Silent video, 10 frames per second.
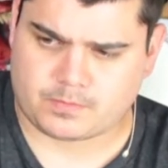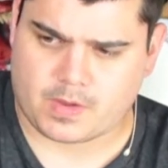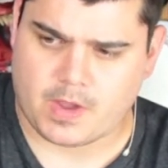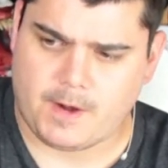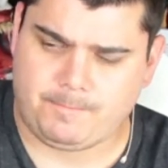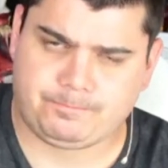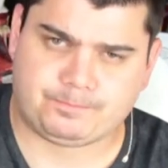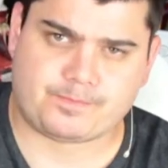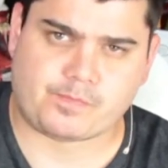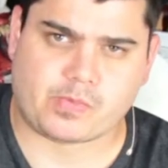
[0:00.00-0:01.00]
Yeah,
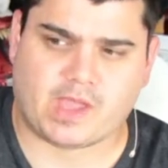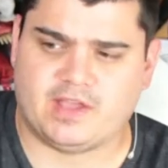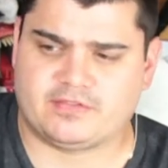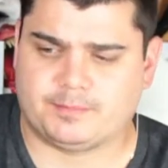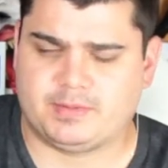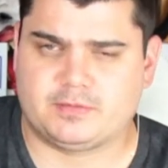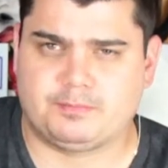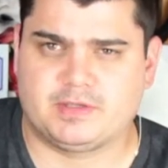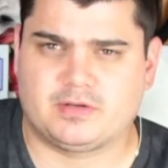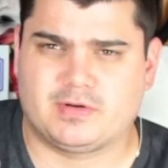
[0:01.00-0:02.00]
has a bit
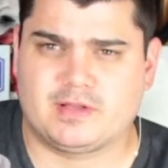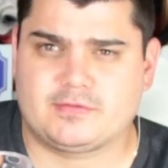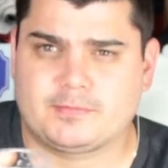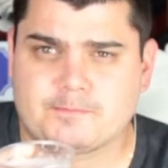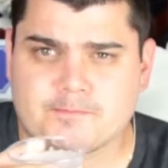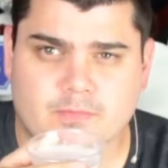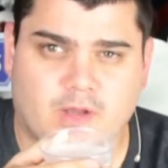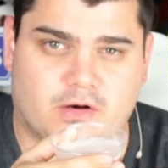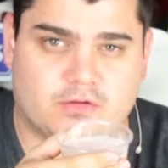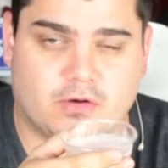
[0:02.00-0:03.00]
bitterness.
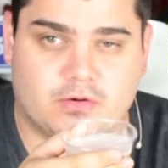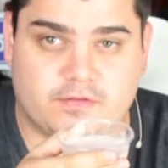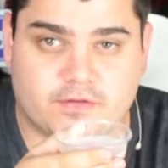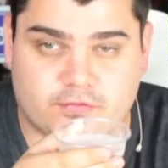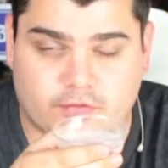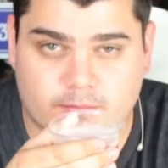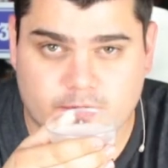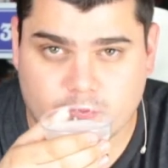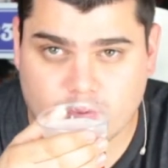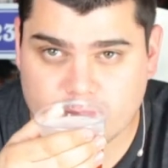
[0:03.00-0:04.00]
I don't know if it's from the
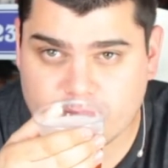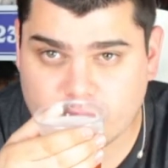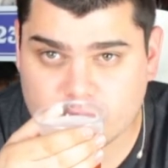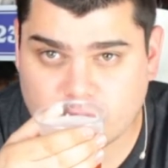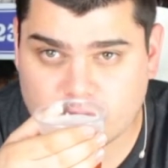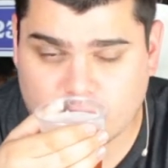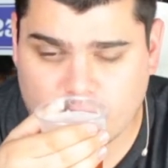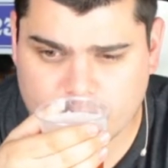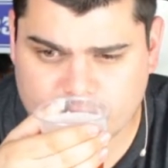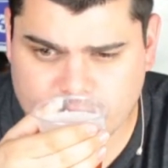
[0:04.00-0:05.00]
grapefruit or the
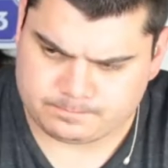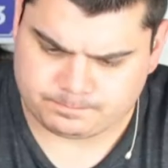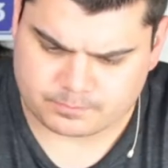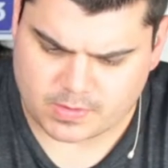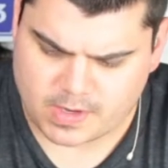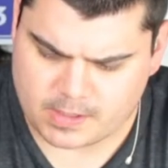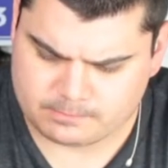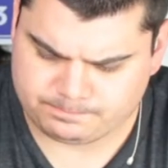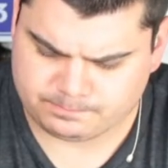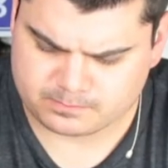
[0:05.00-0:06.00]
hops. Yeah,
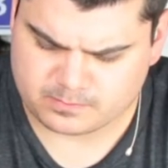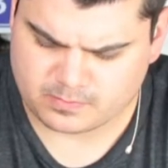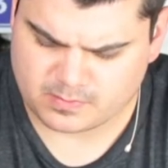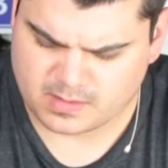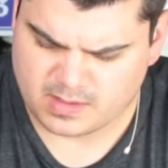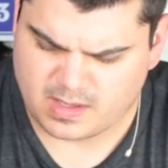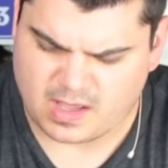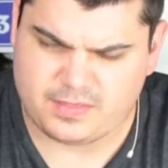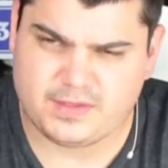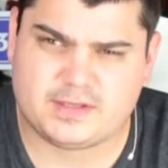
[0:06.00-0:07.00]

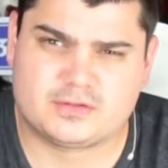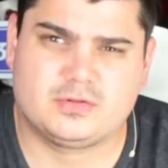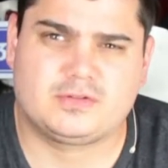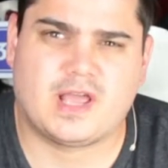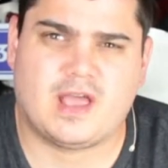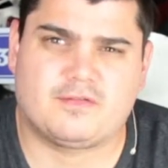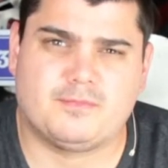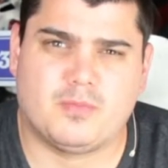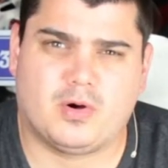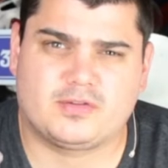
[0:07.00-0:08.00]
I think it could have
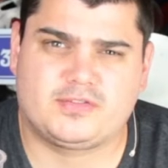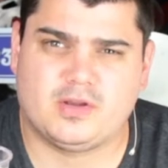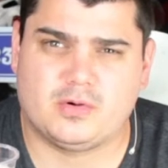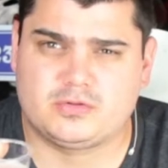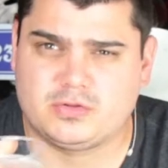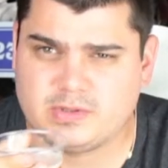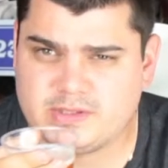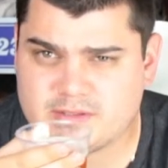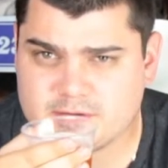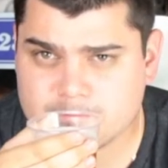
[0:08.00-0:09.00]
more CO2
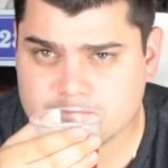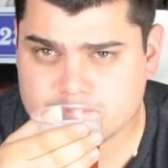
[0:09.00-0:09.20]
in it.